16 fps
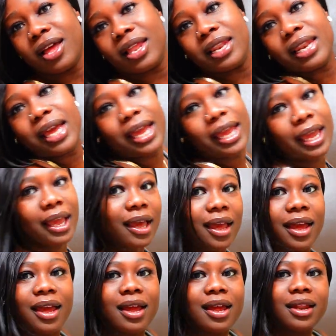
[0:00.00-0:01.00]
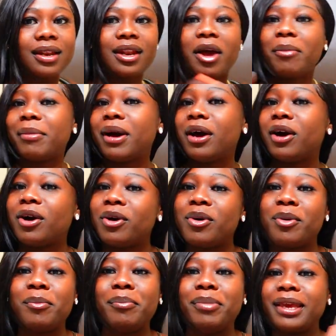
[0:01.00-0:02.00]
Like,
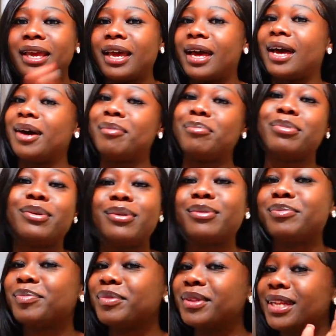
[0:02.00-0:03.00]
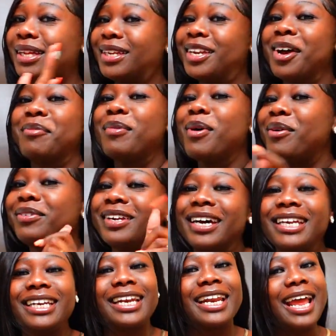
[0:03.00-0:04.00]
no more being humble. No more, none
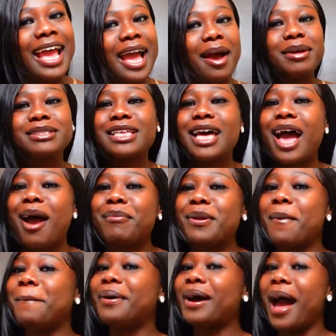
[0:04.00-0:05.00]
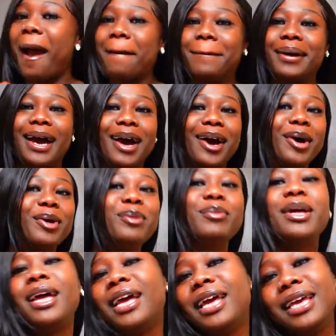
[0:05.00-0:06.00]
of that. It's time to pop
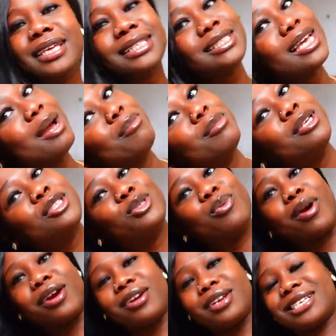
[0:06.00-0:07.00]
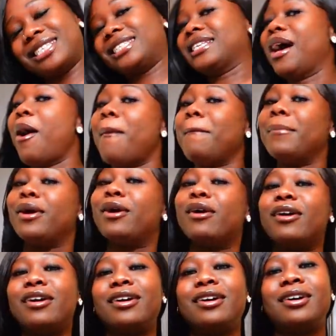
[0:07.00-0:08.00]
out. It's time to twerk some,
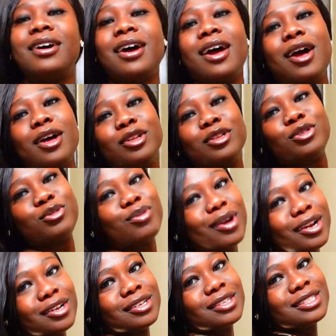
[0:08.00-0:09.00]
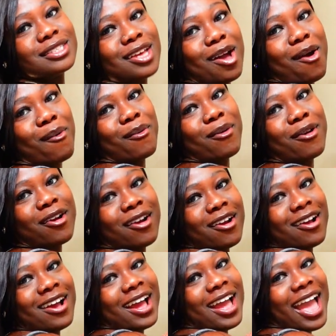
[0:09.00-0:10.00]
girl. Twerk some,
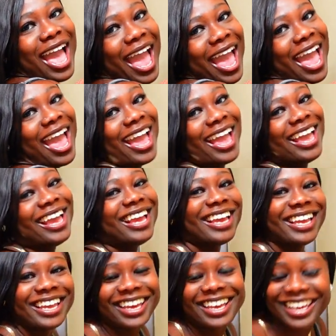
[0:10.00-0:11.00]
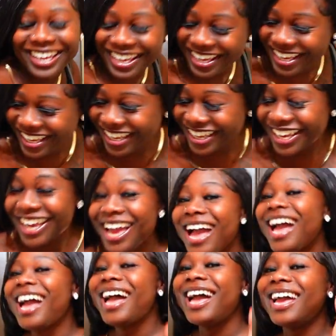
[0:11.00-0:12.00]
girl. Hey.
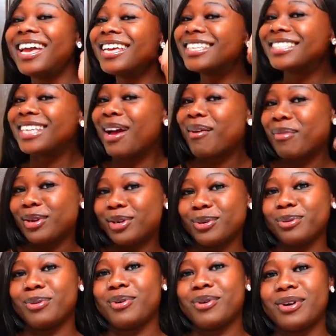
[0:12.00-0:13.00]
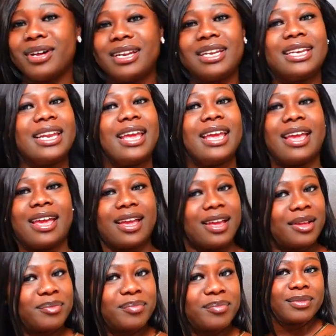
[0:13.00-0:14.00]
It's time to do all of that.
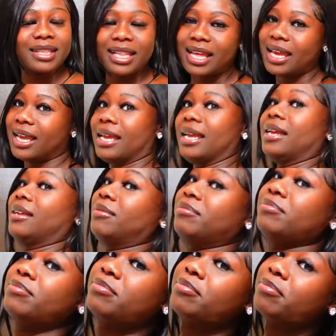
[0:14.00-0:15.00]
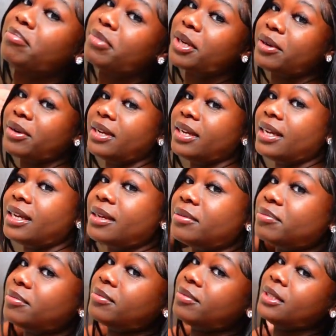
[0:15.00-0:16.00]
Like, period.
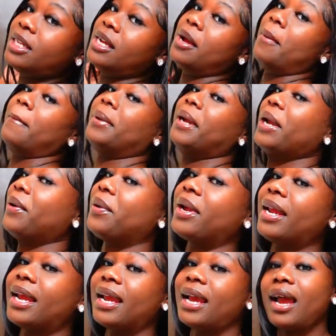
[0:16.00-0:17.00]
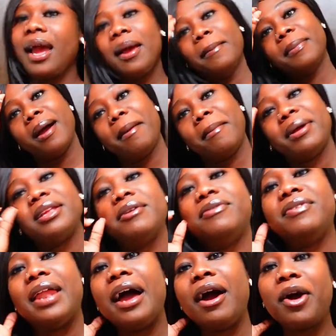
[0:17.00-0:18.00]
Period. But I'm about
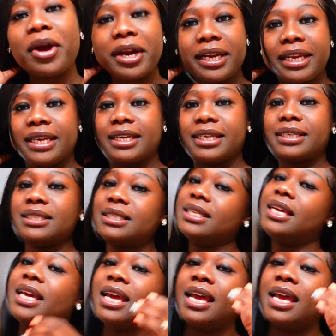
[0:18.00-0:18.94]
to flat iron this.